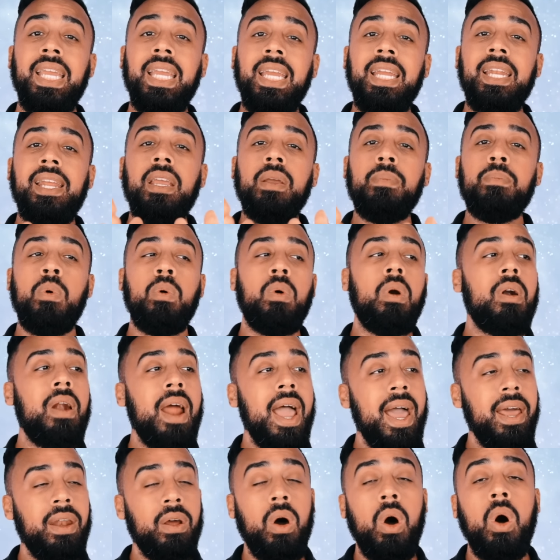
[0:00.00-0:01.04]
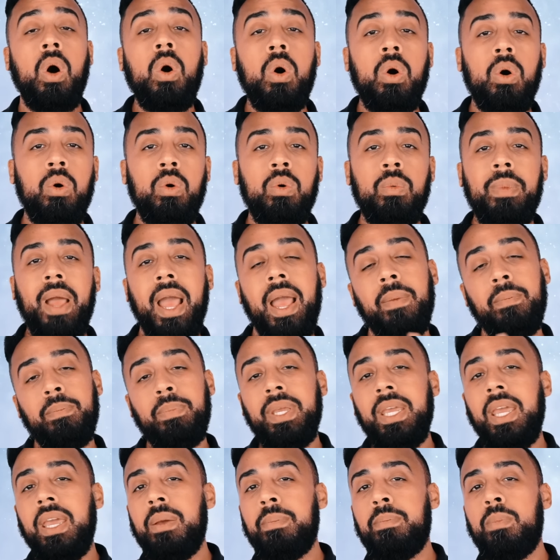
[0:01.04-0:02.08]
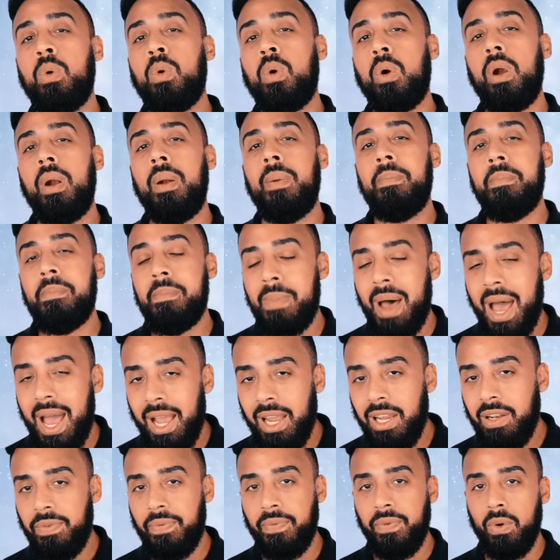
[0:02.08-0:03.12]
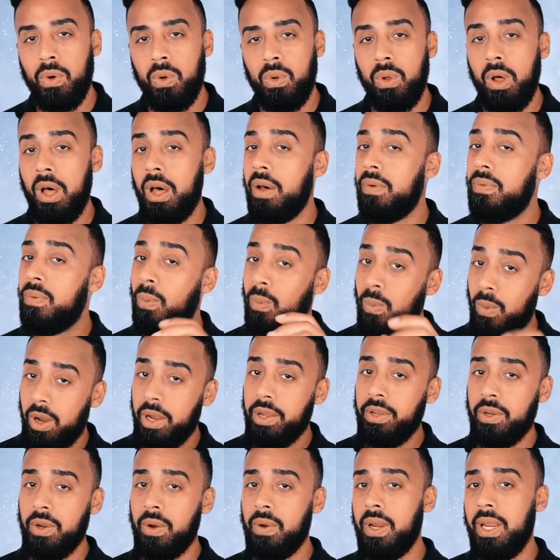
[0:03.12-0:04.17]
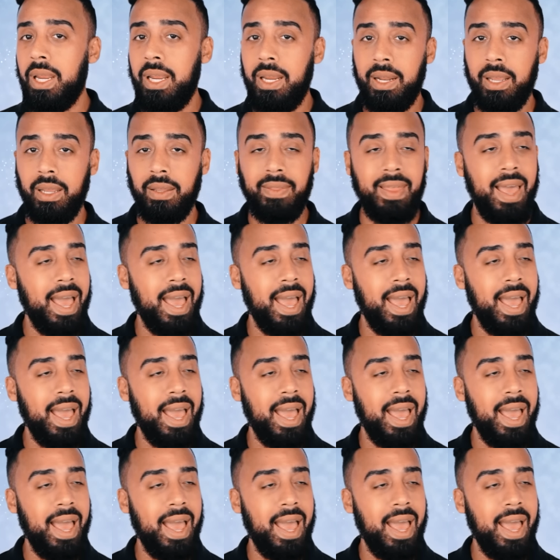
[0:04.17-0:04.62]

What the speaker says: Eating more at home and being more mindful of what you're eating.